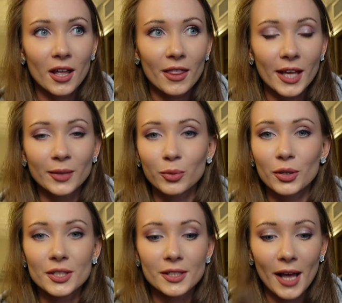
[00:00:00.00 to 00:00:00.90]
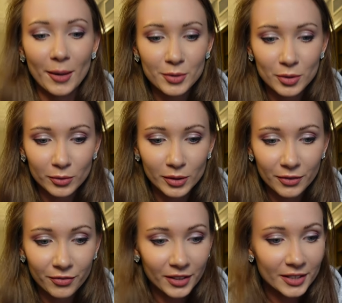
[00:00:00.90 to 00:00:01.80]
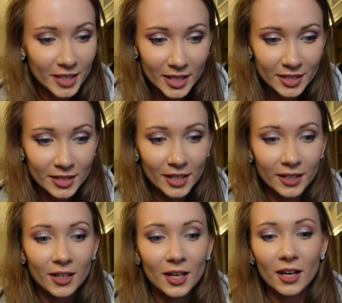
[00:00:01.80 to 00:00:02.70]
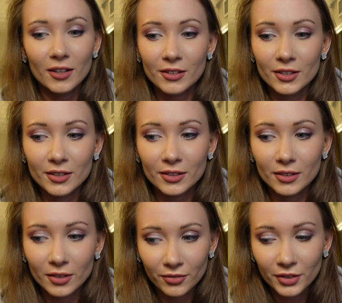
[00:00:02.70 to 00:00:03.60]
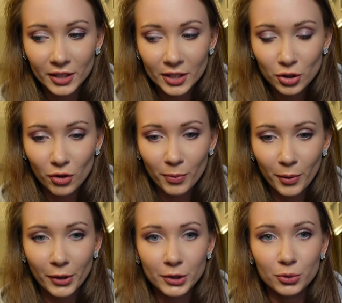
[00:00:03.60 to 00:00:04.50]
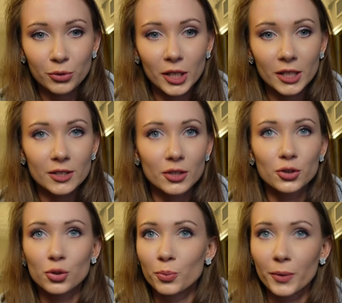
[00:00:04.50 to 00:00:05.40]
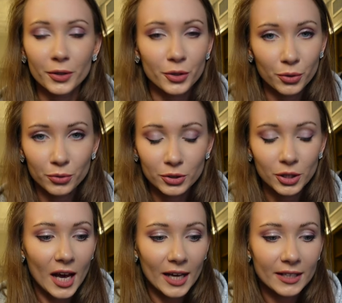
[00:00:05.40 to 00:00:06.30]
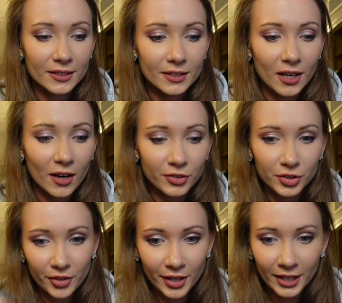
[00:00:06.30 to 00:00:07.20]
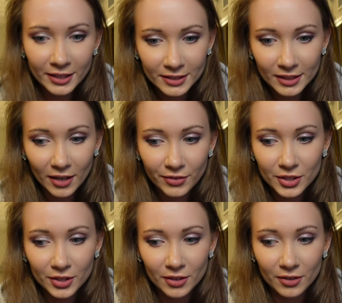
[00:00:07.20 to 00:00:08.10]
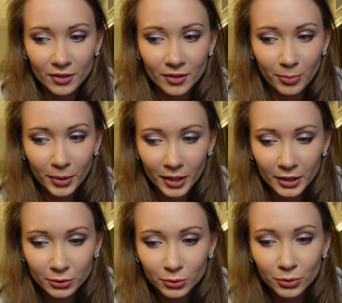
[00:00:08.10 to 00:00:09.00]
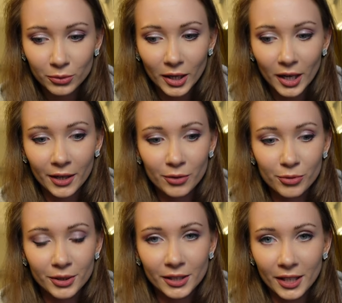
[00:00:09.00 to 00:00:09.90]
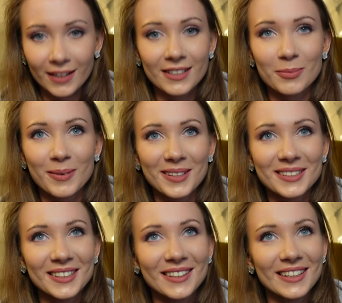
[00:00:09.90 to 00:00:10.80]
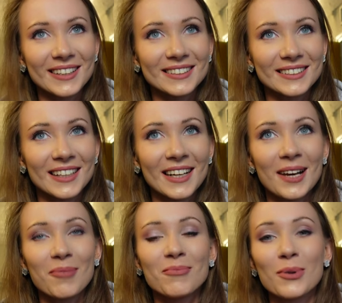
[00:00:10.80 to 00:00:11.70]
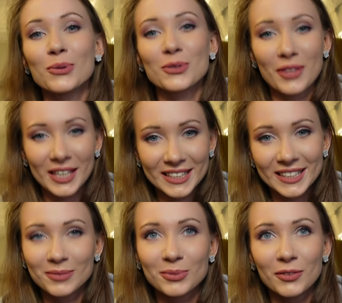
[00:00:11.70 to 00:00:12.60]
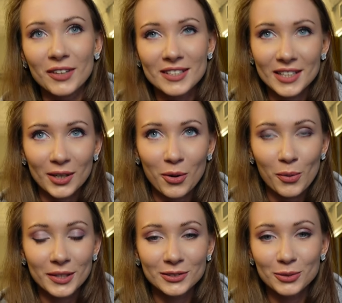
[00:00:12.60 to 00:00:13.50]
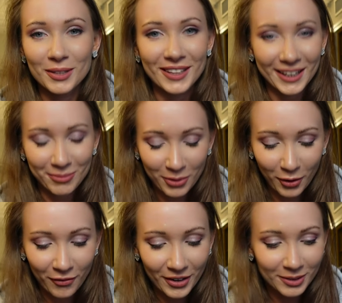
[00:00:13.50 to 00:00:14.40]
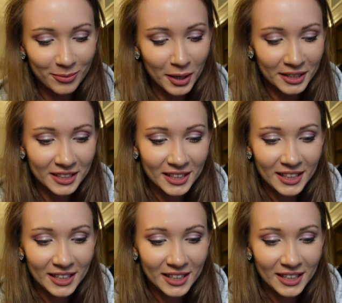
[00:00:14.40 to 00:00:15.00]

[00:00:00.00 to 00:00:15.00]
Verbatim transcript: that was absolutely fantastic the uh, village of Paradou is super cute. And after that, after Paradou, I really expected that most things in Provence are going to be that perfect, but